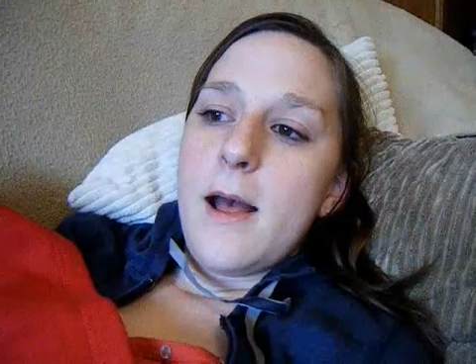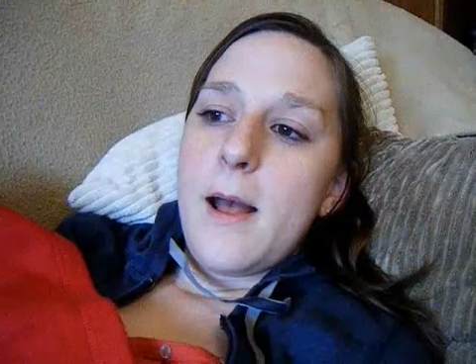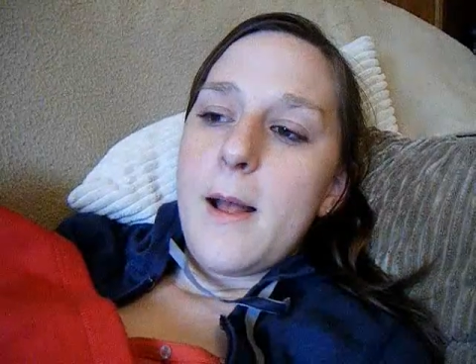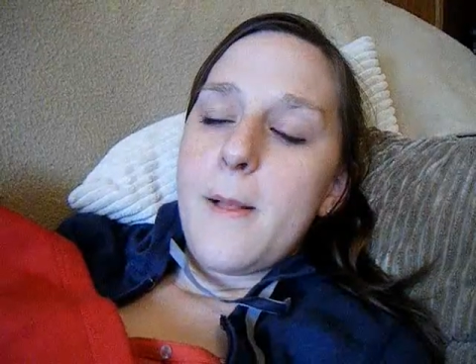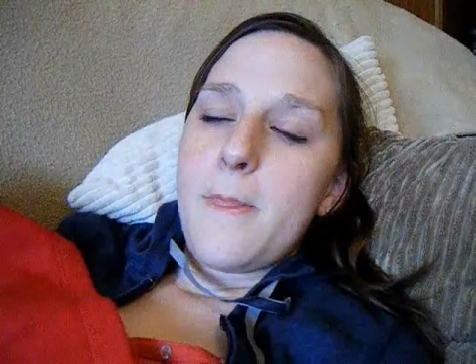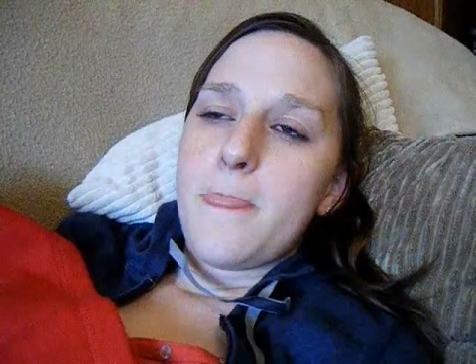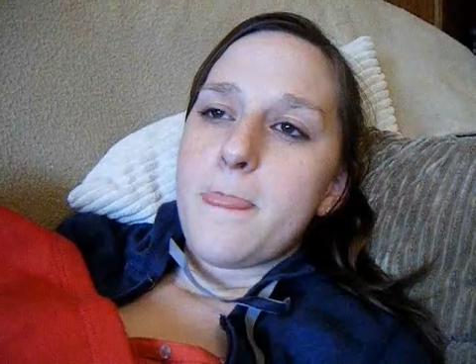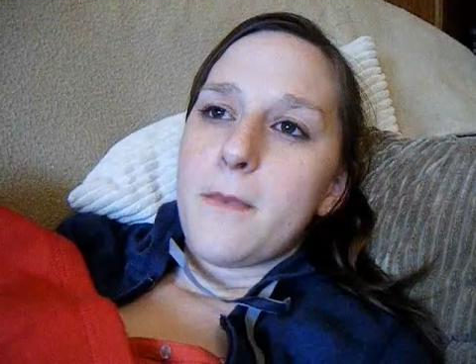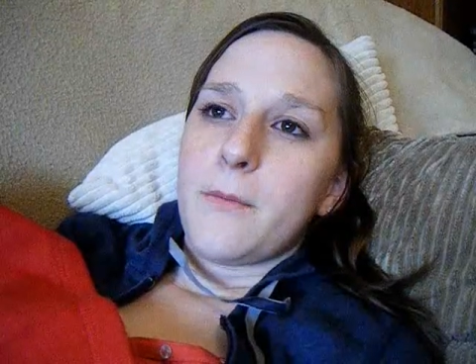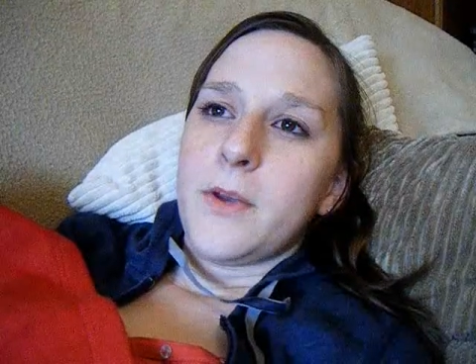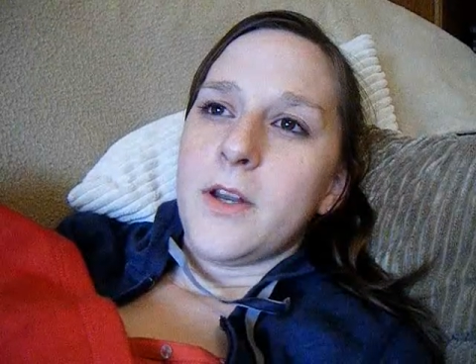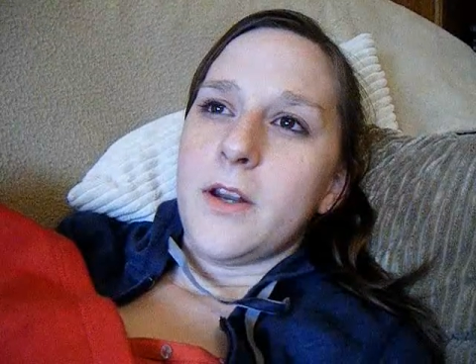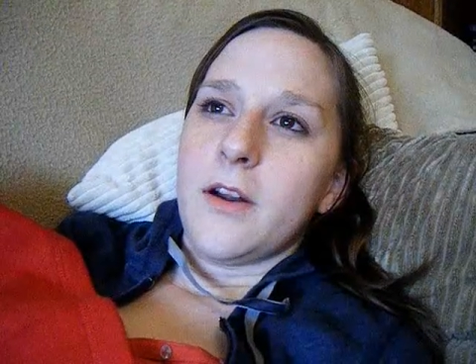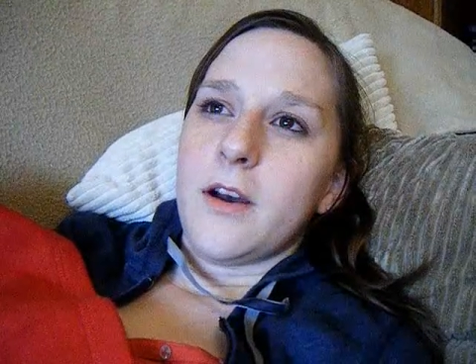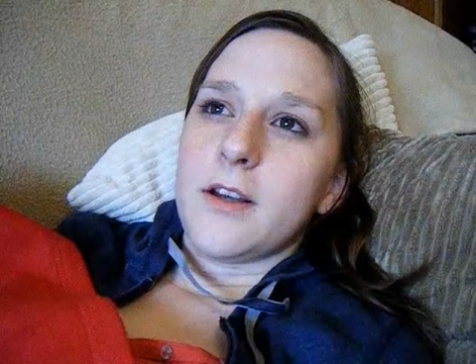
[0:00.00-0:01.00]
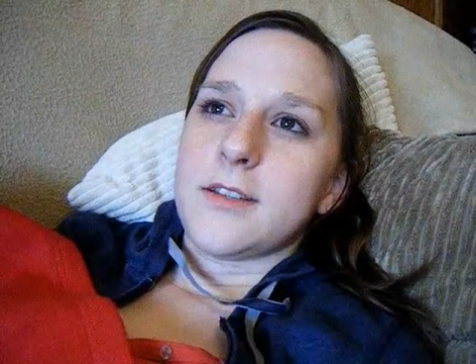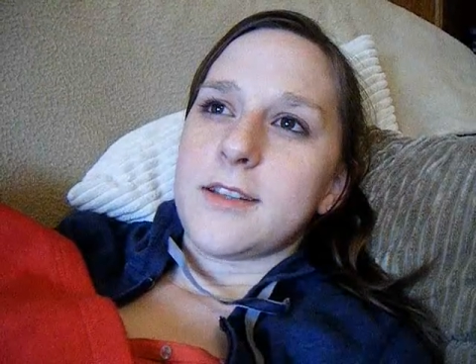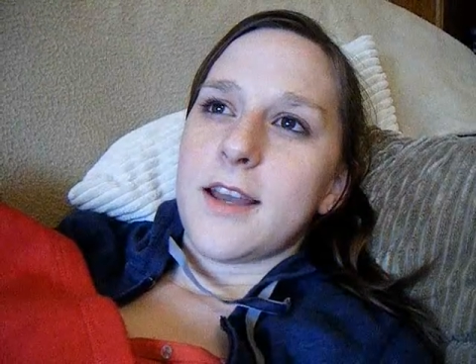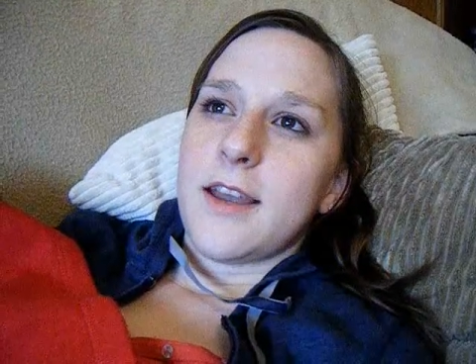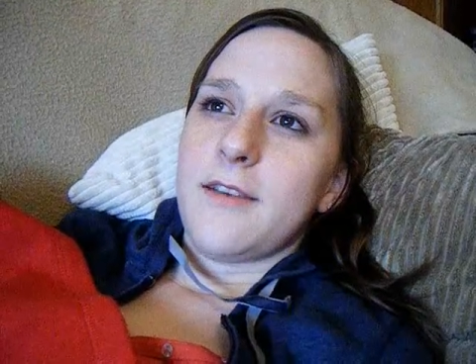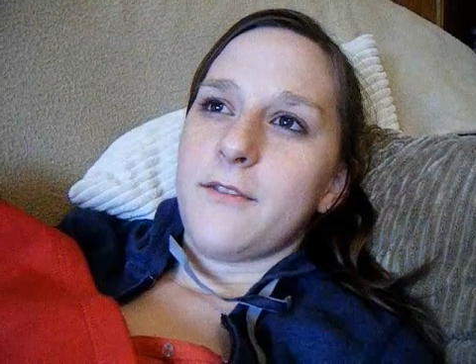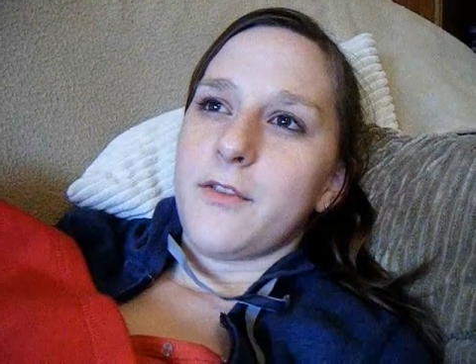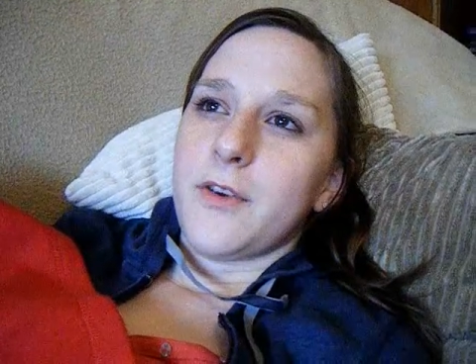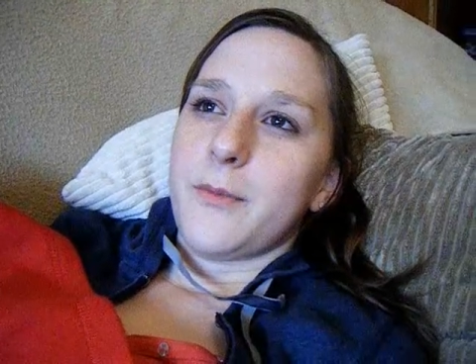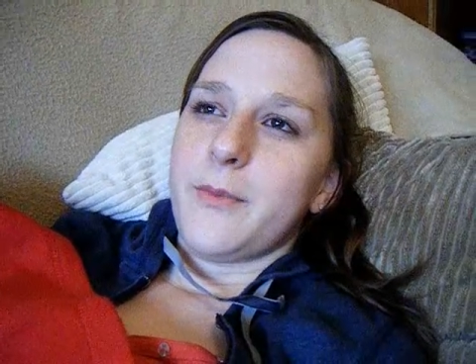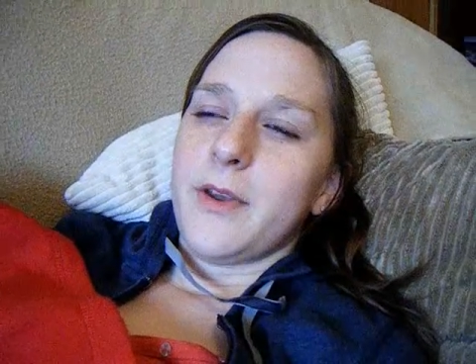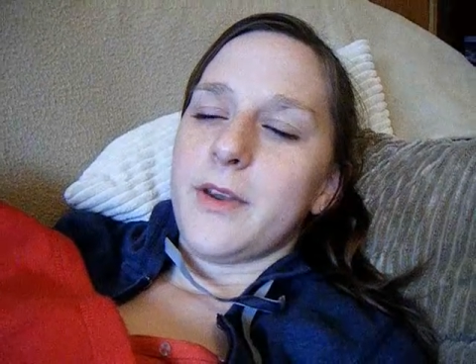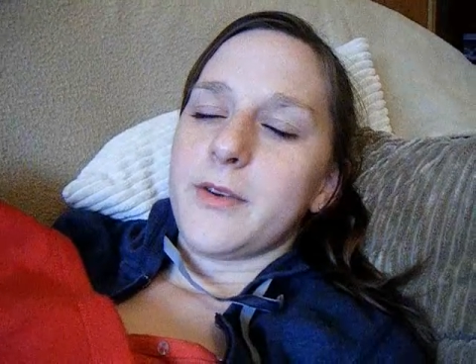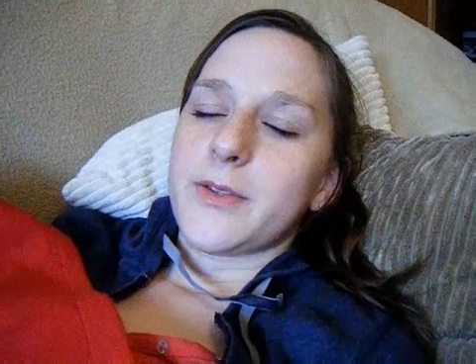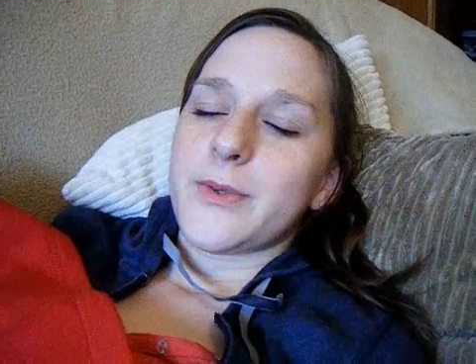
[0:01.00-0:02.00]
We did ice skating for a bit.